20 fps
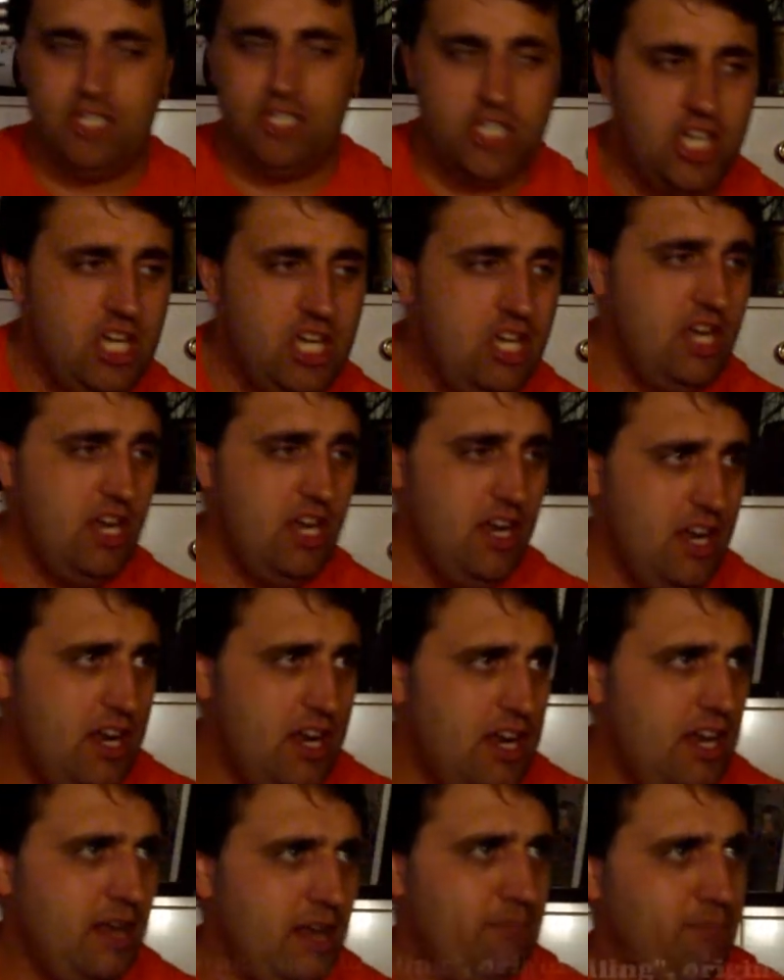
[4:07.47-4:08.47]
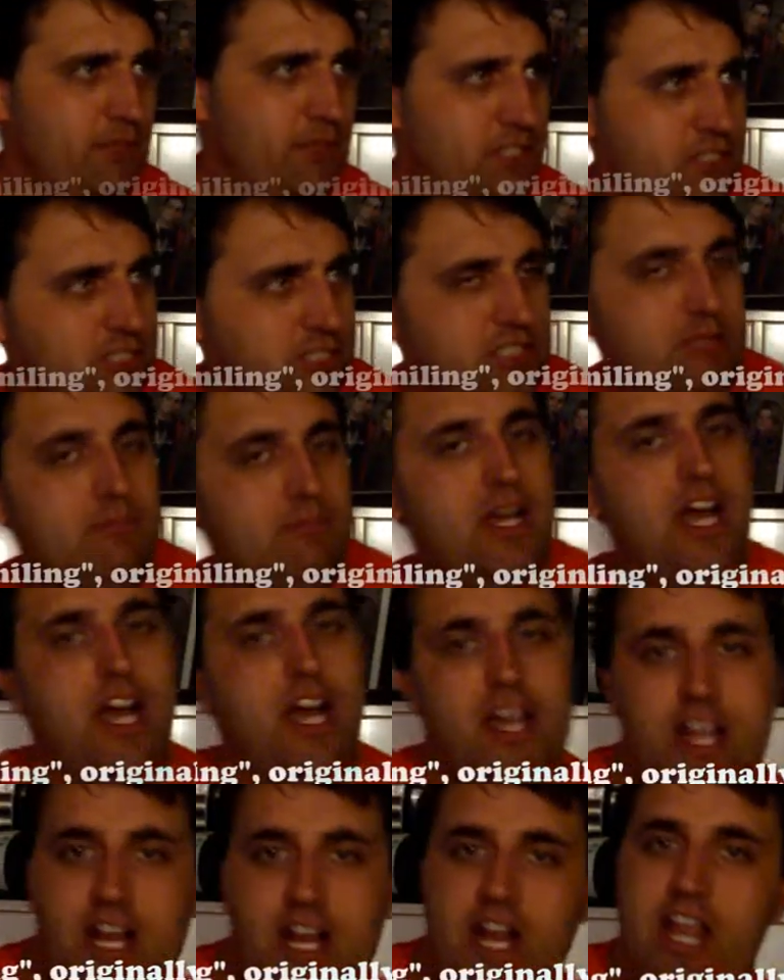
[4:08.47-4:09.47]
Keep on
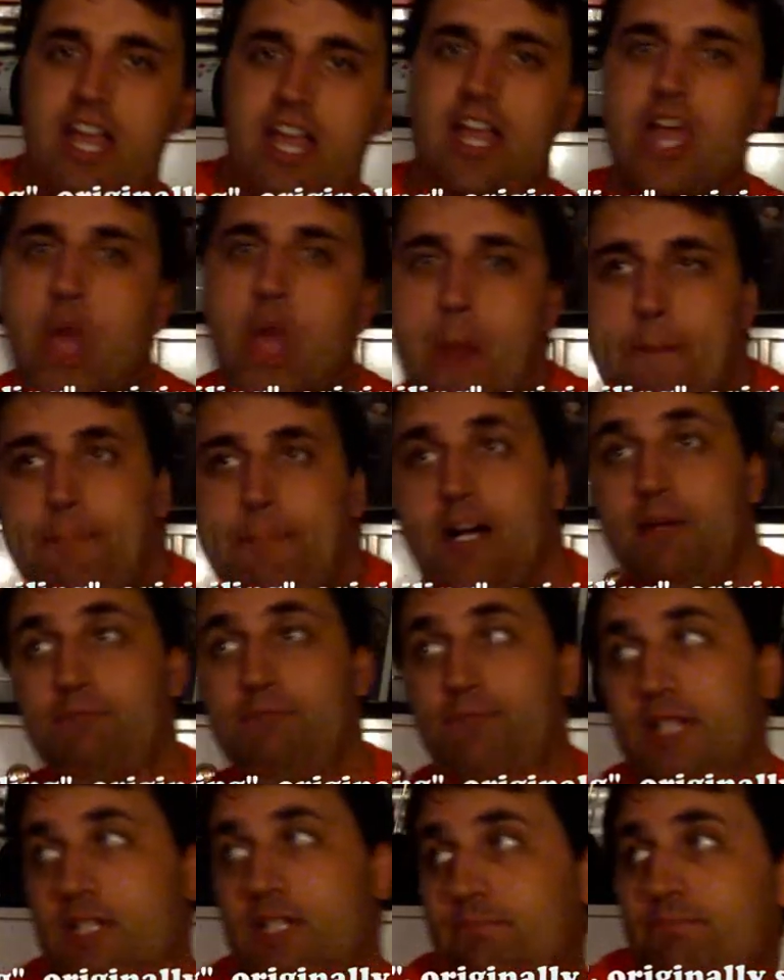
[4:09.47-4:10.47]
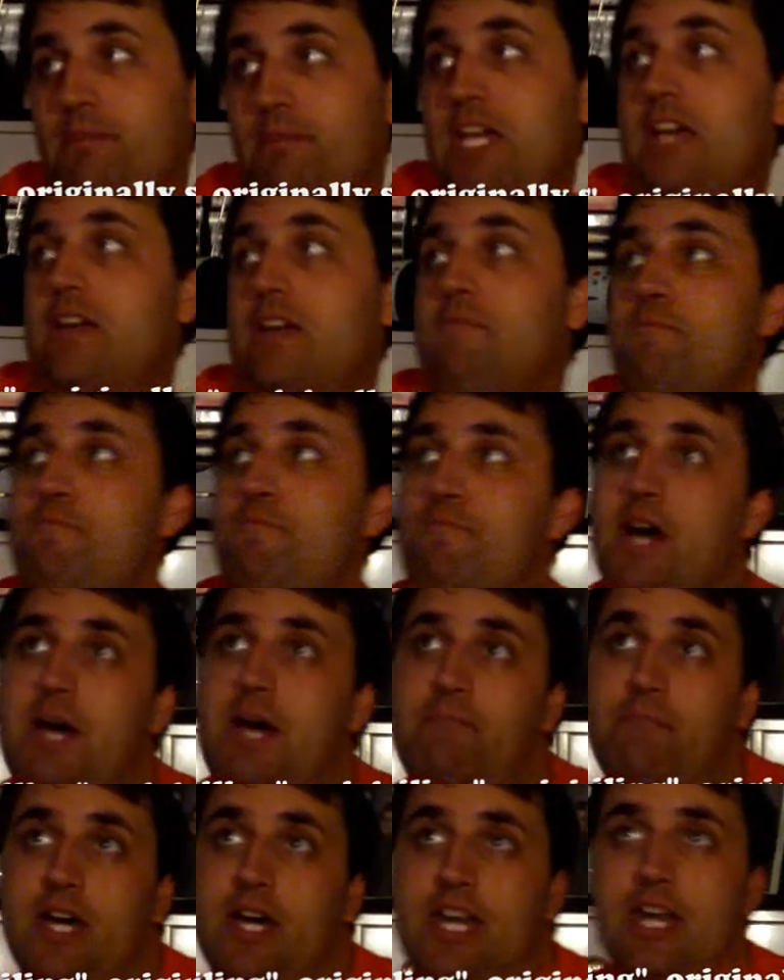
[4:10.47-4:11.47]
smiling, bum bum ba ba
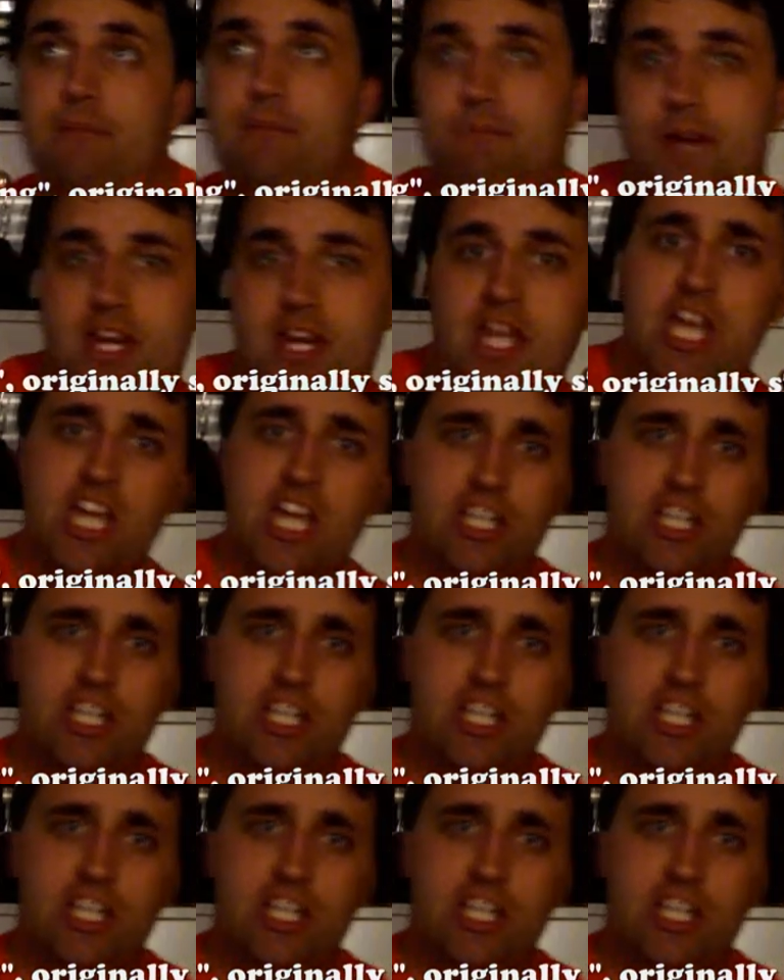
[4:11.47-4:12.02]
ba da ba da.